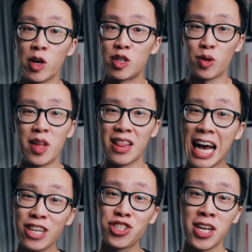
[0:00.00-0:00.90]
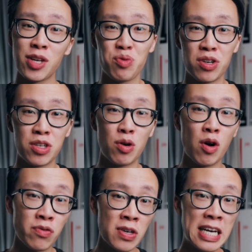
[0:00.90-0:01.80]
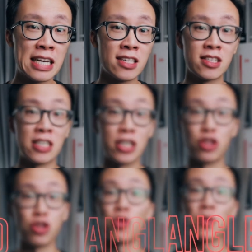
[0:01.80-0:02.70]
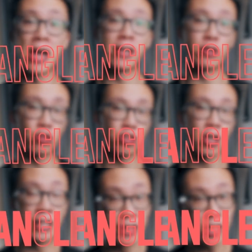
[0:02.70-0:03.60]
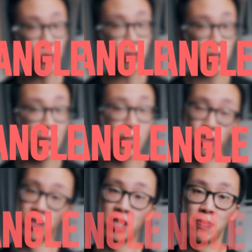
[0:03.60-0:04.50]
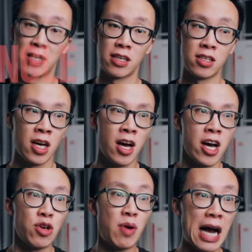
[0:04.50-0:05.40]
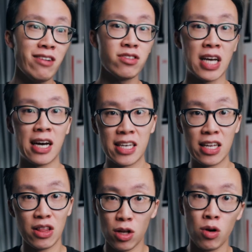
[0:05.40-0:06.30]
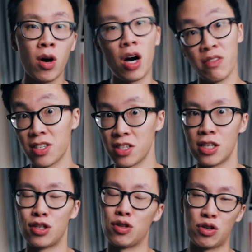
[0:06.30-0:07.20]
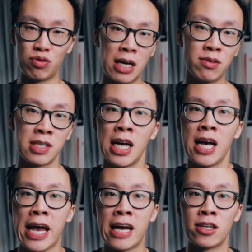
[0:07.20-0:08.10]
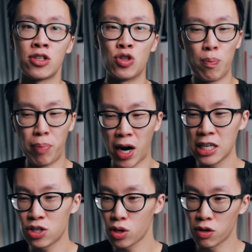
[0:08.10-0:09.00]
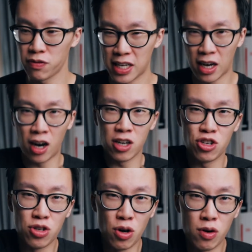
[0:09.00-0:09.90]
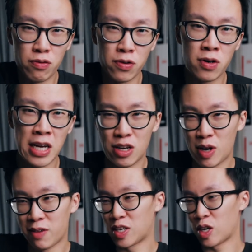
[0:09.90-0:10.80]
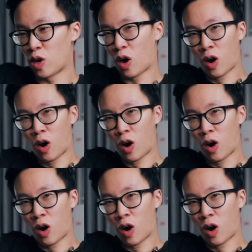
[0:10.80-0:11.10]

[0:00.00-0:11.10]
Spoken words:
Okay, so the last shot that we're gonna go over is the low angle shot. And these ones are kind of tricky because you have to kind of get low, obviously, to the ground, and your body's sort of like hunched over, and you have to get your